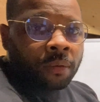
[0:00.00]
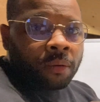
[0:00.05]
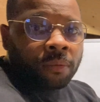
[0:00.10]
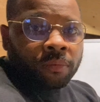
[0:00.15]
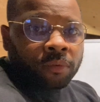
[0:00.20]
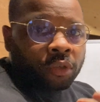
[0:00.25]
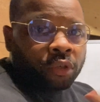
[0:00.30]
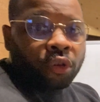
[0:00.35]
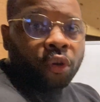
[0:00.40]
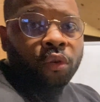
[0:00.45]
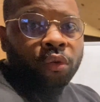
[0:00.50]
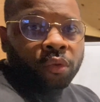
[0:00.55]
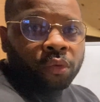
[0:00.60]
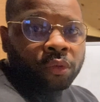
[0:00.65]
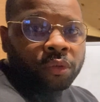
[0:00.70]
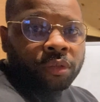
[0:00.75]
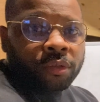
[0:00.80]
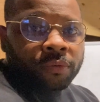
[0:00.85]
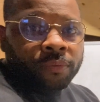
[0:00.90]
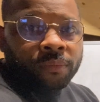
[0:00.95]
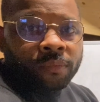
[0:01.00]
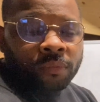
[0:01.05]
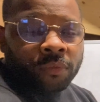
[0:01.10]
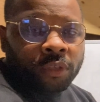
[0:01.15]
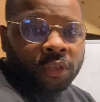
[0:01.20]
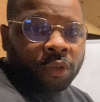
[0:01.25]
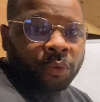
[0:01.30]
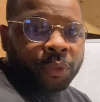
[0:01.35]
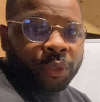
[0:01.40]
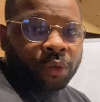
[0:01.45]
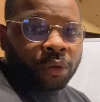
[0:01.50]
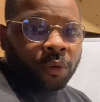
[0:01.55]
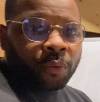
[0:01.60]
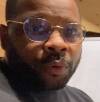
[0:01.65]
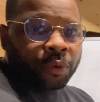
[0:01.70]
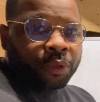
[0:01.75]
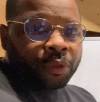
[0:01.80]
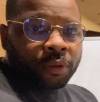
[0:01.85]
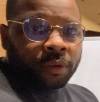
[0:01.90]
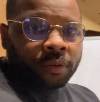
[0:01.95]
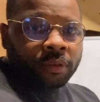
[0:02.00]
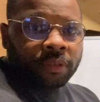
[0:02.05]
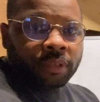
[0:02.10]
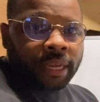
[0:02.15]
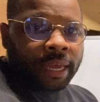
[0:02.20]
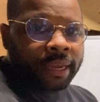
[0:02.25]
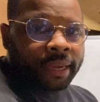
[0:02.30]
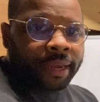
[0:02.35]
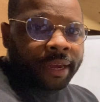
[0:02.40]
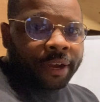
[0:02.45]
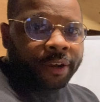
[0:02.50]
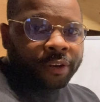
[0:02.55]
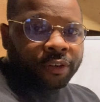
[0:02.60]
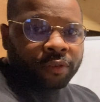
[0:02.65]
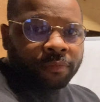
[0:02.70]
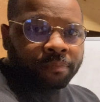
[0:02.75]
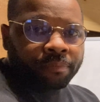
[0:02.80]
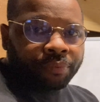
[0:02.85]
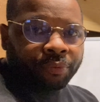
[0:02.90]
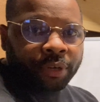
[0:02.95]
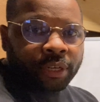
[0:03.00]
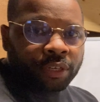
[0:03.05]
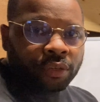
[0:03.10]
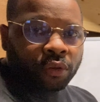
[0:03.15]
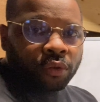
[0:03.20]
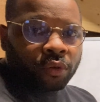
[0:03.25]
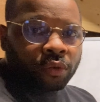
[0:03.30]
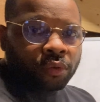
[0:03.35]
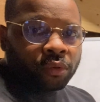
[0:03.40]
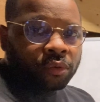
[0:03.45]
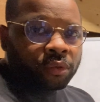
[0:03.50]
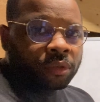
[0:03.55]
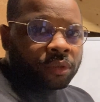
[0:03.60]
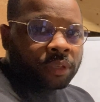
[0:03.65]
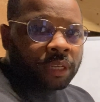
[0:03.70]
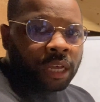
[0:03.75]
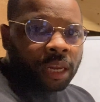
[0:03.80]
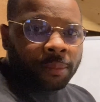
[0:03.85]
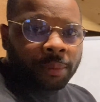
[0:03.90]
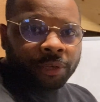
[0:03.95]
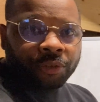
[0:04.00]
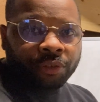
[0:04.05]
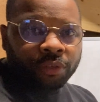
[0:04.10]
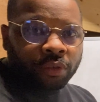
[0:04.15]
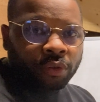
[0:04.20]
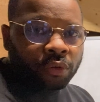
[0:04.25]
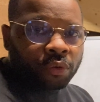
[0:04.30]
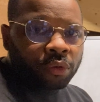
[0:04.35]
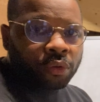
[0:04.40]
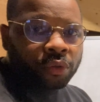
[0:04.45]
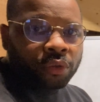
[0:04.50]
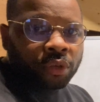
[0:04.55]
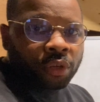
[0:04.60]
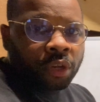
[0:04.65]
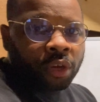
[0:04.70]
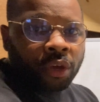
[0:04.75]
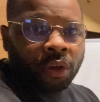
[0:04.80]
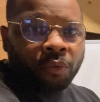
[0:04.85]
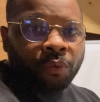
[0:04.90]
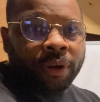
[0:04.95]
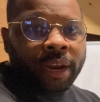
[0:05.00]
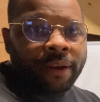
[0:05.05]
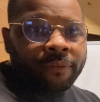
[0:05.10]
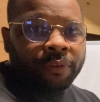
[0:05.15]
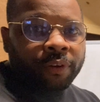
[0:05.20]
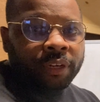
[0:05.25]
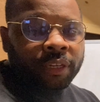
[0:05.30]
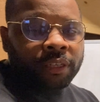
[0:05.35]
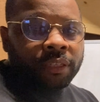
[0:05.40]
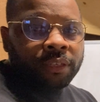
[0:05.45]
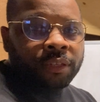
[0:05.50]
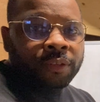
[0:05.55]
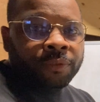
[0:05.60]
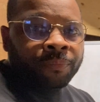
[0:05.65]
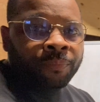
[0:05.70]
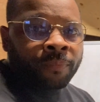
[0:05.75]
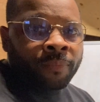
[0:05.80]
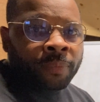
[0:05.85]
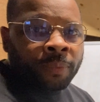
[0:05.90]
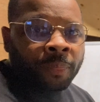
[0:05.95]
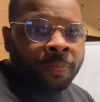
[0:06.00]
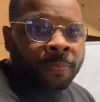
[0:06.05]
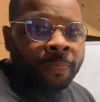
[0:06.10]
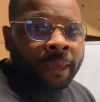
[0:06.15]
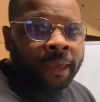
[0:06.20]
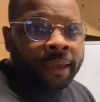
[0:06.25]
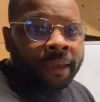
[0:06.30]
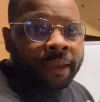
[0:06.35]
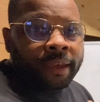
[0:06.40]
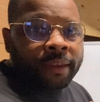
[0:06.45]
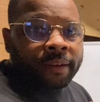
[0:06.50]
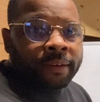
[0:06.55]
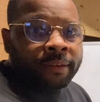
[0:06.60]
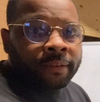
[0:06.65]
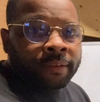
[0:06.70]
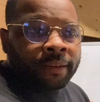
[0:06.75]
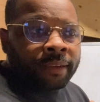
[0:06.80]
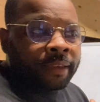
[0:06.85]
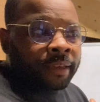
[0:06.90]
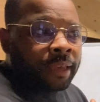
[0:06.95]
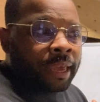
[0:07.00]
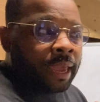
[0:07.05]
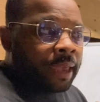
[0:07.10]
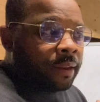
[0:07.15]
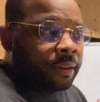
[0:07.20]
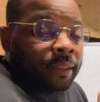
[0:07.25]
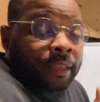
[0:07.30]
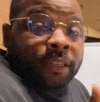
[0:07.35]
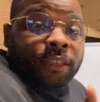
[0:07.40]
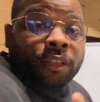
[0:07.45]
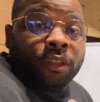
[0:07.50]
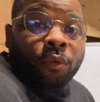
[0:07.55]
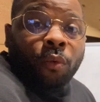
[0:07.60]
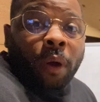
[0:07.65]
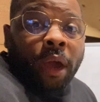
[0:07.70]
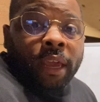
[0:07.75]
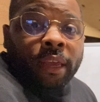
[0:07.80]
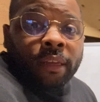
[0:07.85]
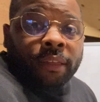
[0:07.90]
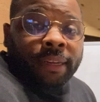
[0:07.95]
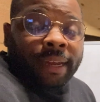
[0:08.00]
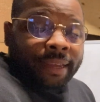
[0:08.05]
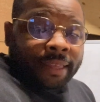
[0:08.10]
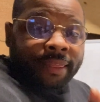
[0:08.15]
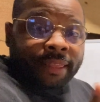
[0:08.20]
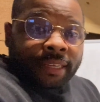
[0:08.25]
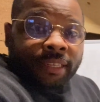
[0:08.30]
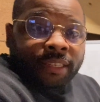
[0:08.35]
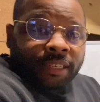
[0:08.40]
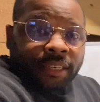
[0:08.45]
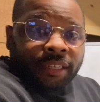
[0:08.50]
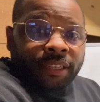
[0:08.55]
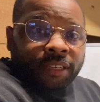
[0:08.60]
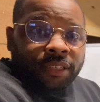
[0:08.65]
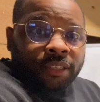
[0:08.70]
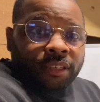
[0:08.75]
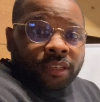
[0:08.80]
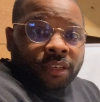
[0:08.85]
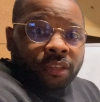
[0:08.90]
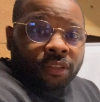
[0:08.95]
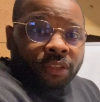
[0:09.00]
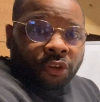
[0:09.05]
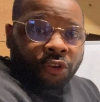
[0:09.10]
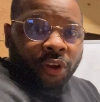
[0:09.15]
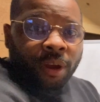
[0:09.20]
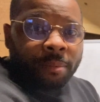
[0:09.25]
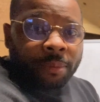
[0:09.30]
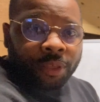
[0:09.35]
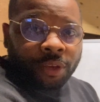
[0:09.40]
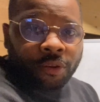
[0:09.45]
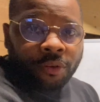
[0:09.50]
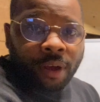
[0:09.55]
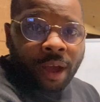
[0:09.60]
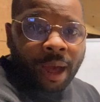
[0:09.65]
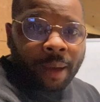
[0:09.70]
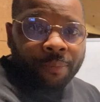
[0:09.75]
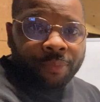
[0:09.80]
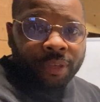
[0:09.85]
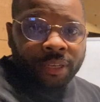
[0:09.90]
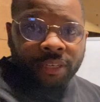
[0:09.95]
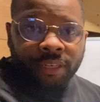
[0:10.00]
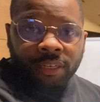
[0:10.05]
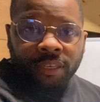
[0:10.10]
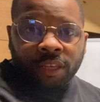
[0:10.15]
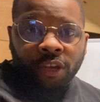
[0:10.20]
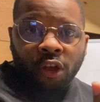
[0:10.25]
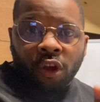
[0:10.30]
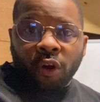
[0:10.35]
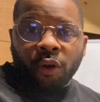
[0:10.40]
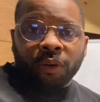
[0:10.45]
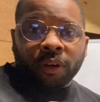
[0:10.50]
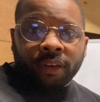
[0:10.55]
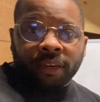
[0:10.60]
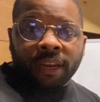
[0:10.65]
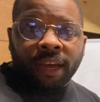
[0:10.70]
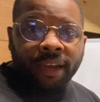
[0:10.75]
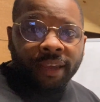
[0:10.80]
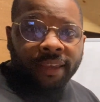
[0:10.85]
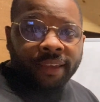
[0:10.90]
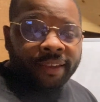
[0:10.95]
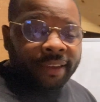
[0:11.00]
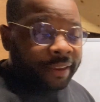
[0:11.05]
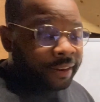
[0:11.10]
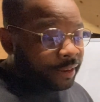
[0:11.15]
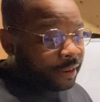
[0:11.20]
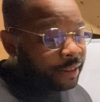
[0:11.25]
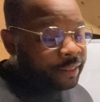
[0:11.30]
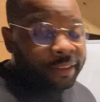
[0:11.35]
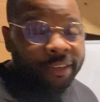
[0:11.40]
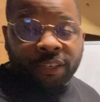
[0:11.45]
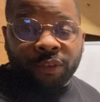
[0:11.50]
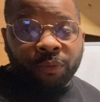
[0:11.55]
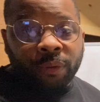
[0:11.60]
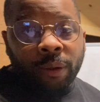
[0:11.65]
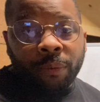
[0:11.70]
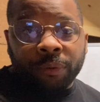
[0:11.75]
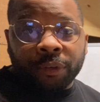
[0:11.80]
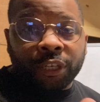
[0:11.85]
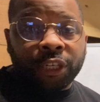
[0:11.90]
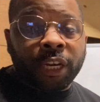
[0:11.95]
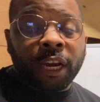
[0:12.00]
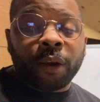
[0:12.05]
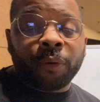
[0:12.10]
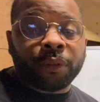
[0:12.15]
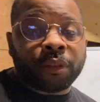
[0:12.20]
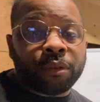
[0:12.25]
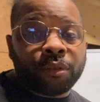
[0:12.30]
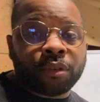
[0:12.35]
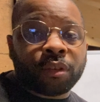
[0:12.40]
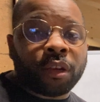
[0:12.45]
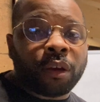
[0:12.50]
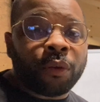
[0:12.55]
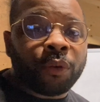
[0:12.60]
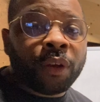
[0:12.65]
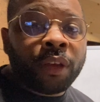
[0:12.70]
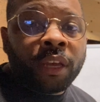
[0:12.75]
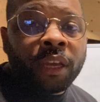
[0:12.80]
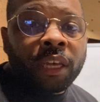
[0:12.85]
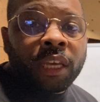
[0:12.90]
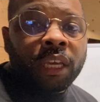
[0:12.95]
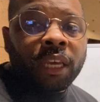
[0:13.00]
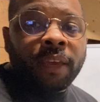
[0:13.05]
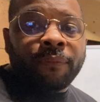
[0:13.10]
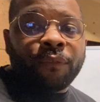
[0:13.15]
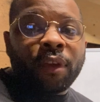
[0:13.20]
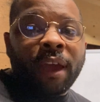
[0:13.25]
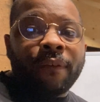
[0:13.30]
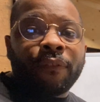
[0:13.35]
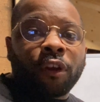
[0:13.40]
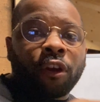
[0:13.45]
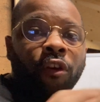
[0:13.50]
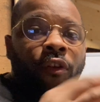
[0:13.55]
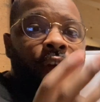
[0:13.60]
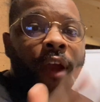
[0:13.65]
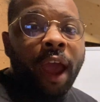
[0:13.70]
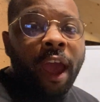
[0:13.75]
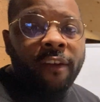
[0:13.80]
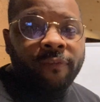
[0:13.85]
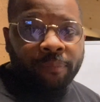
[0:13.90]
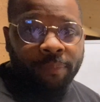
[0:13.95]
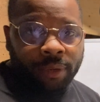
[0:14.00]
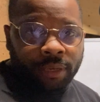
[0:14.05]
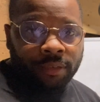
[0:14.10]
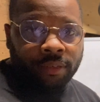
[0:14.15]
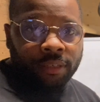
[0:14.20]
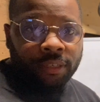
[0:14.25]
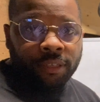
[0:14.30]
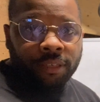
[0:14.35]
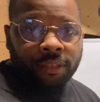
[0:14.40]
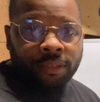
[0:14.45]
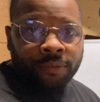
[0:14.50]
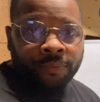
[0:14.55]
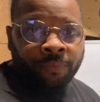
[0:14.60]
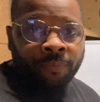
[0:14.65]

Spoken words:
schools. So we're doing with daycares, preschools, elementary schools, whatever it is. And this is the way, like, this is the cream of the crop. This is the golden nugget. And this is what I want to share with you. So if you have a craft business